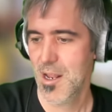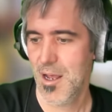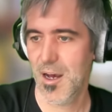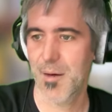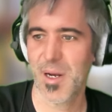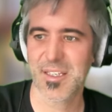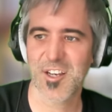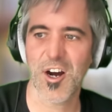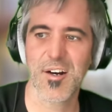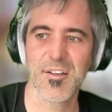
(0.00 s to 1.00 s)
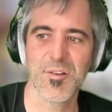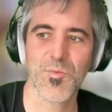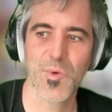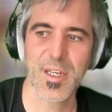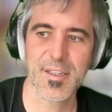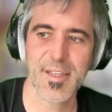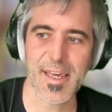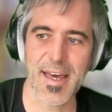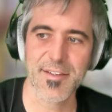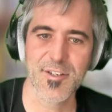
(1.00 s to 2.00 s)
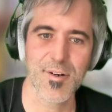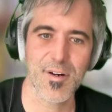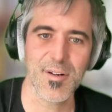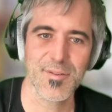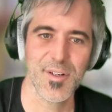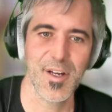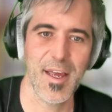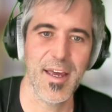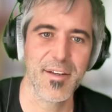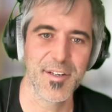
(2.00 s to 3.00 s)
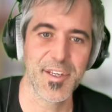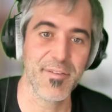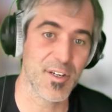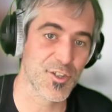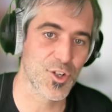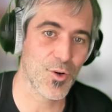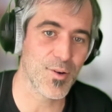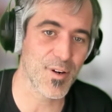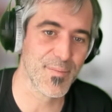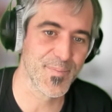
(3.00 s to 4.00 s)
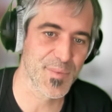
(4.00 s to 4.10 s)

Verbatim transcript: uh, but it's harder to read the answer and give it a score.